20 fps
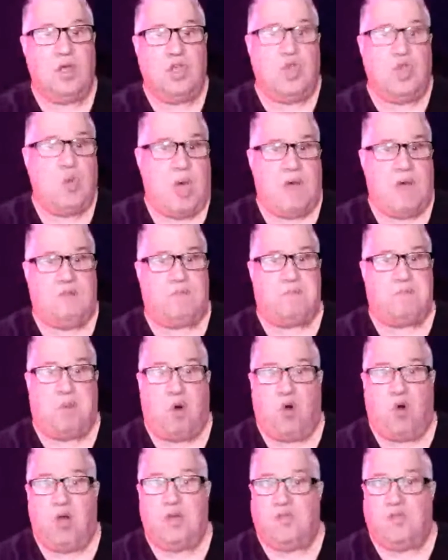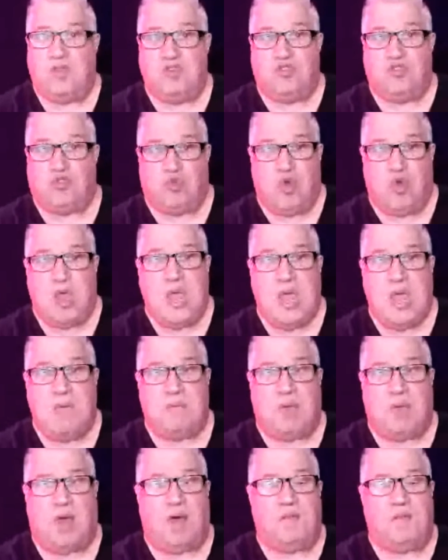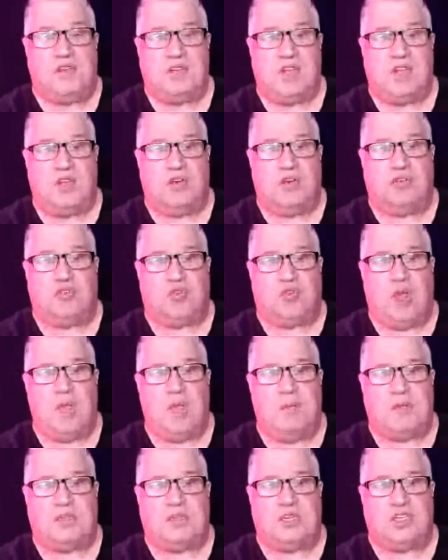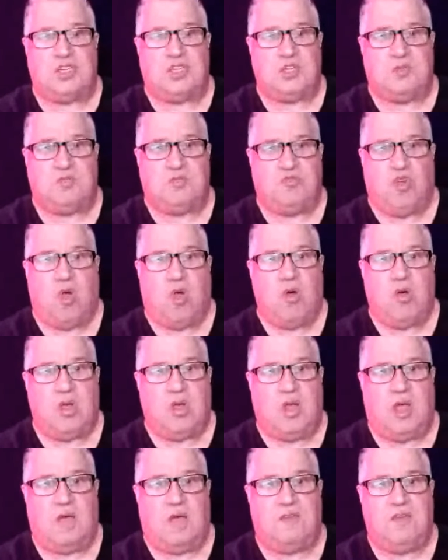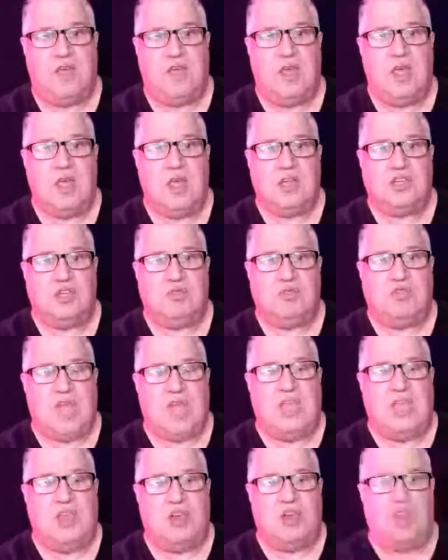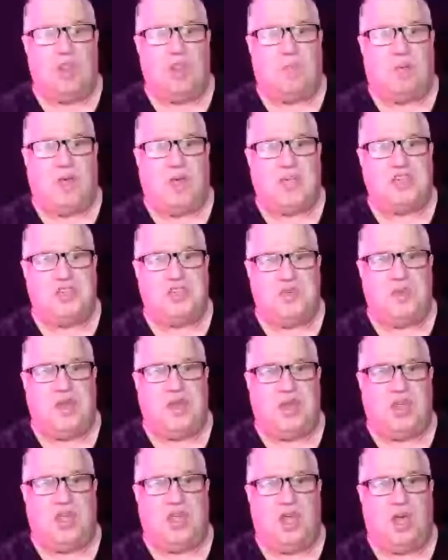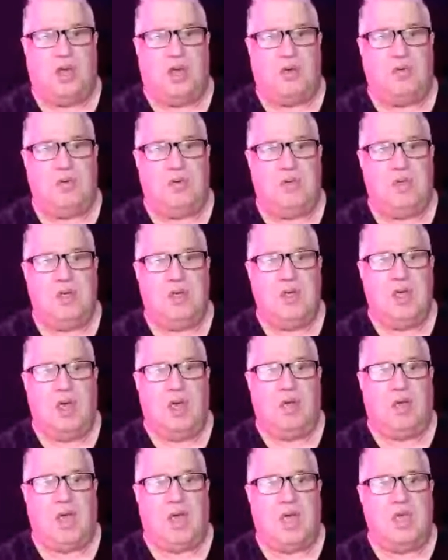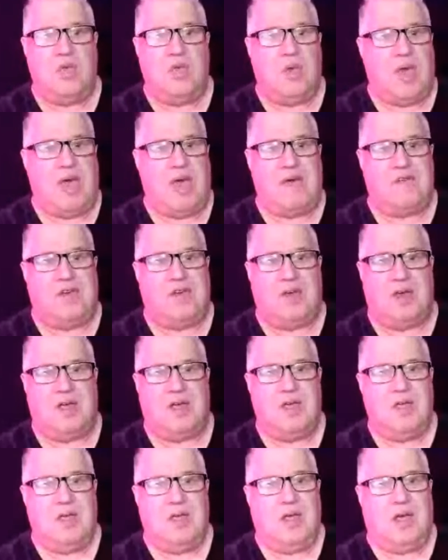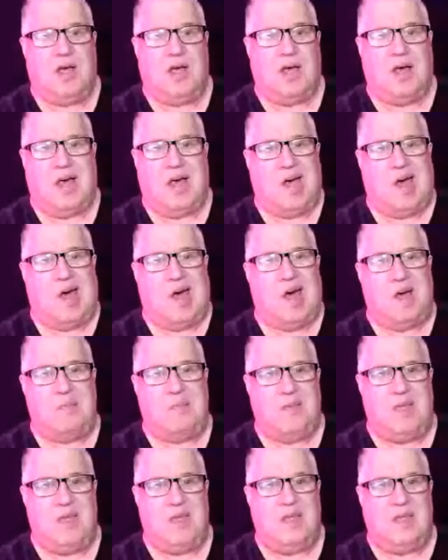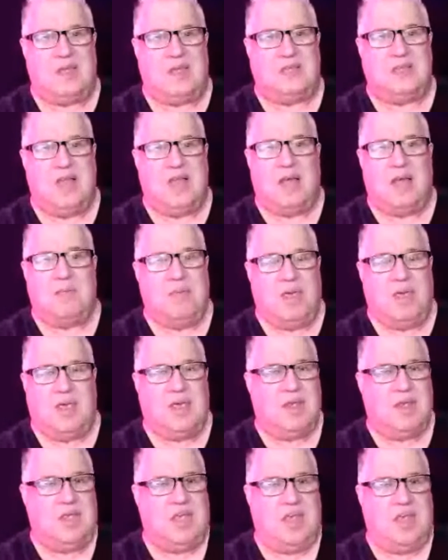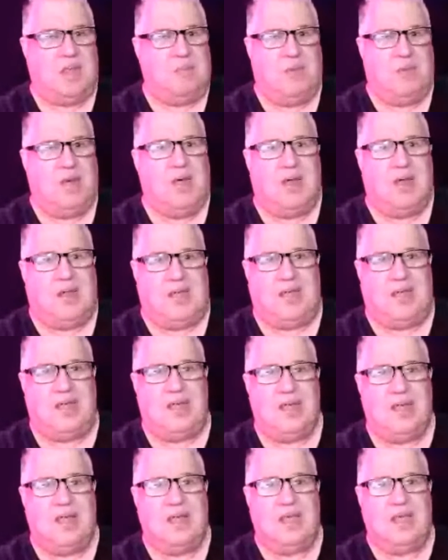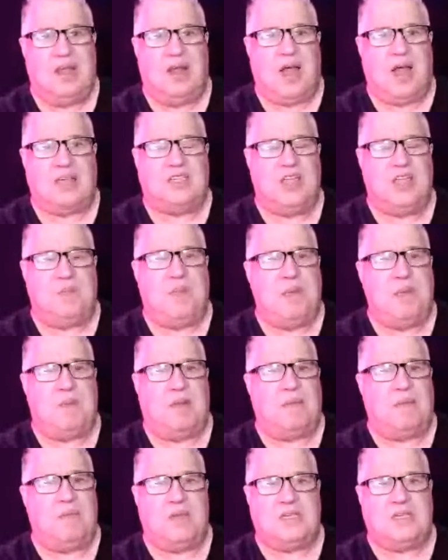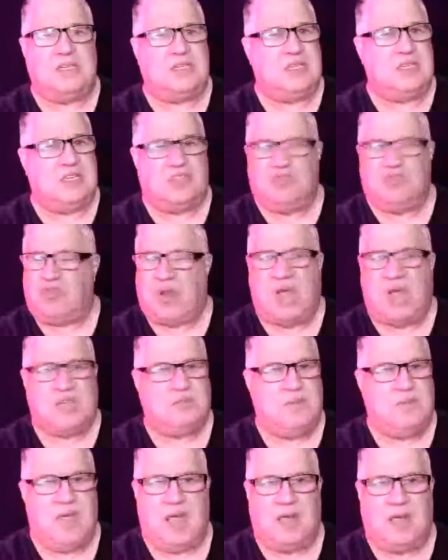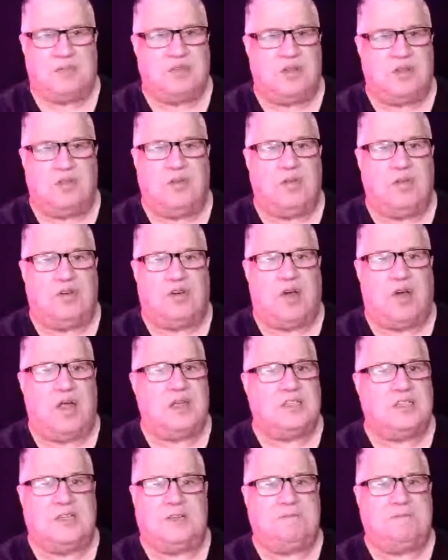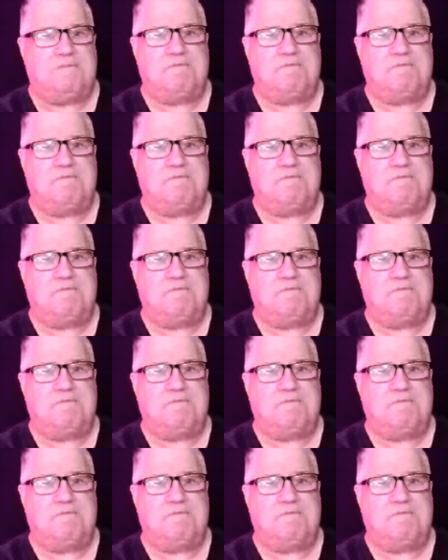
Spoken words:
You have part of a dream, but obviously your dream isn't strong enough to take you to the place you need to go. Okay. You have a hobby that's not making you any money. I see people in businesses, drives me absolutely crazy.